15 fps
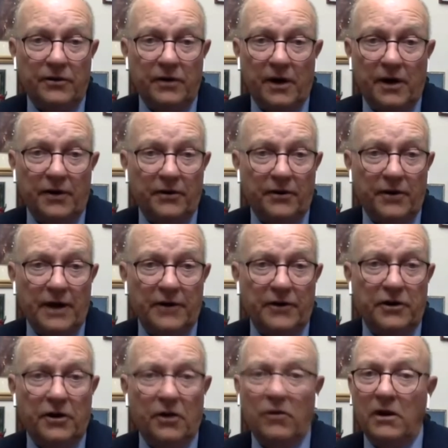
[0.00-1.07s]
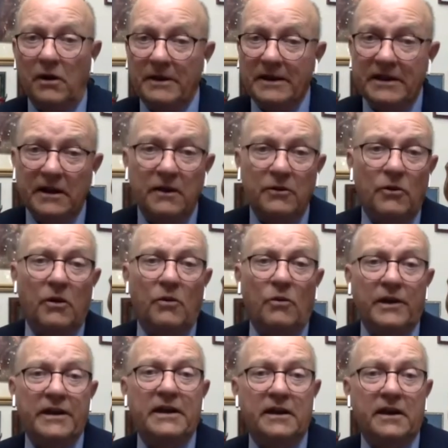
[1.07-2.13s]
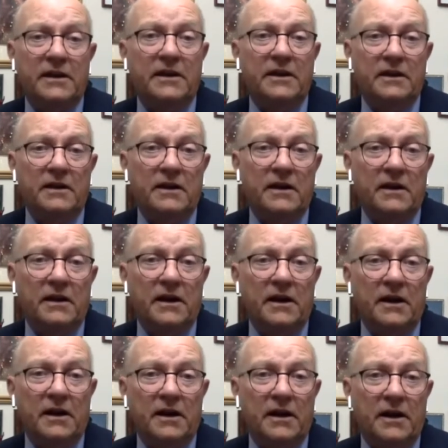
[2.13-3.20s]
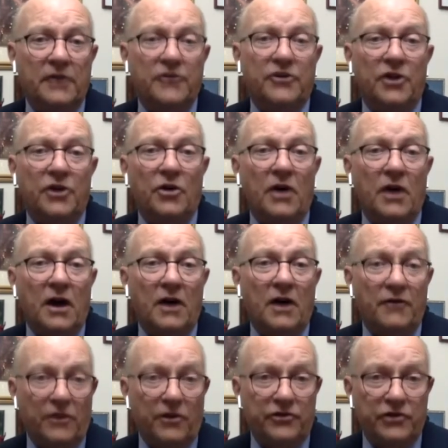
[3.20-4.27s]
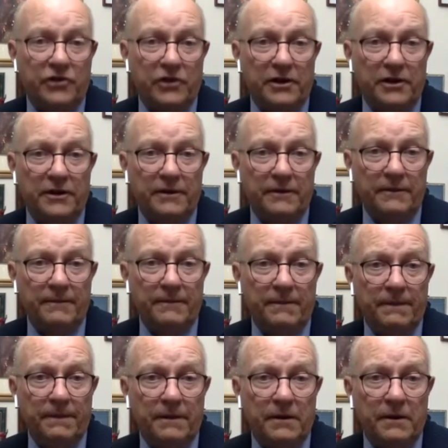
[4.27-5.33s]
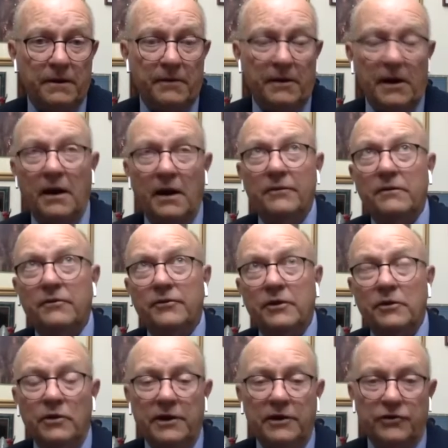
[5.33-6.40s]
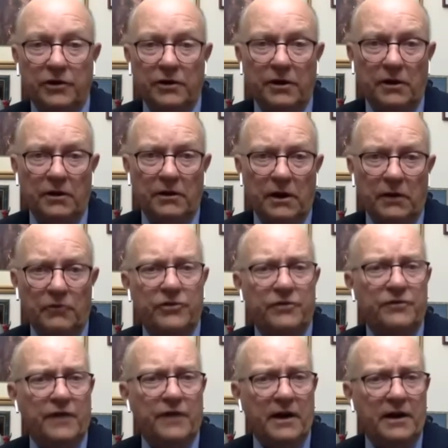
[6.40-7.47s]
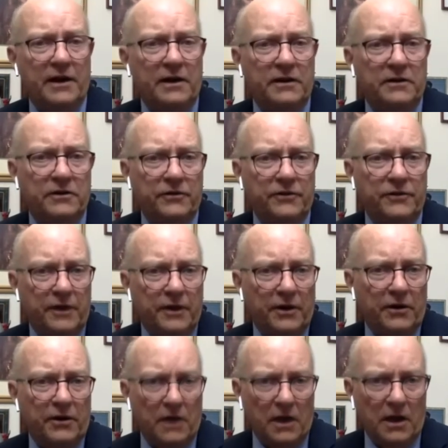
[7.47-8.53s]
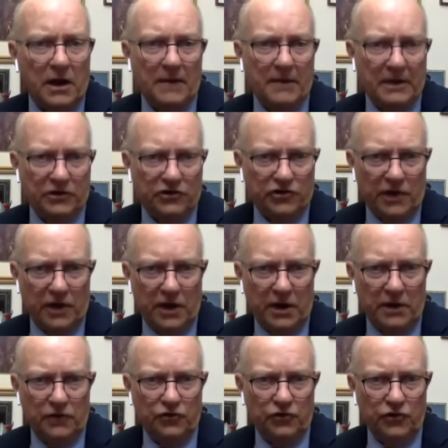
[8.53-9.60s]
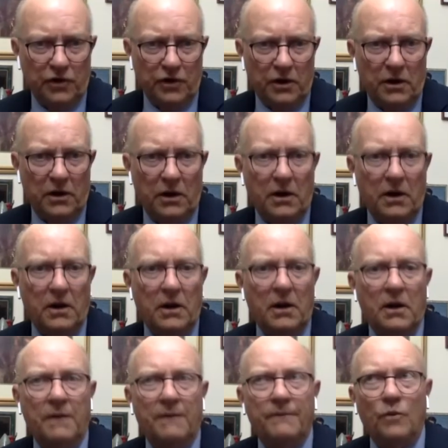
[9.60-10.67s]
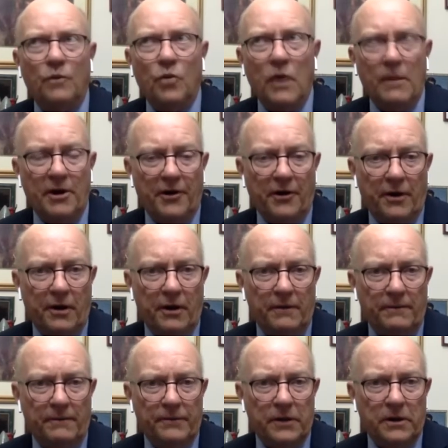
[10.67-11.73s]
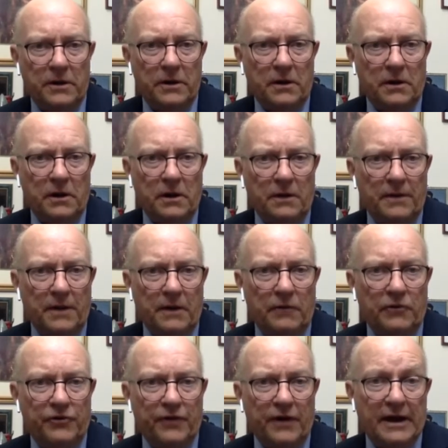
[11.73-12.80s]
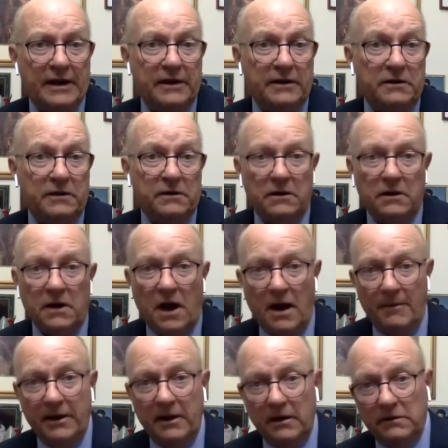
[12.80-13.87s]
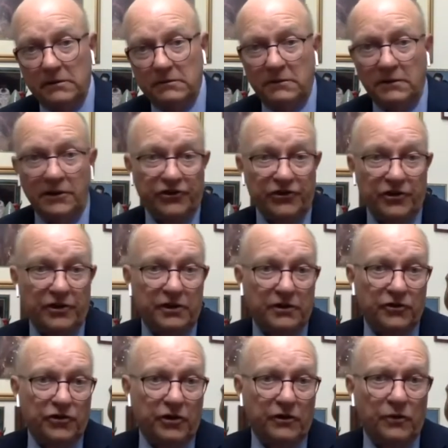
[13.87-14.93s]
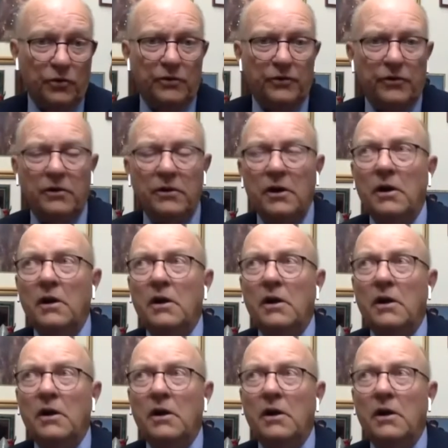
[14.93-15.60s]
I don't know how you go. Let me tell you what we did uh, in Doha virtually about three weeks ago. I was invited to their climate change webinar. Um, I was invited to comment and listen and so forth and so on.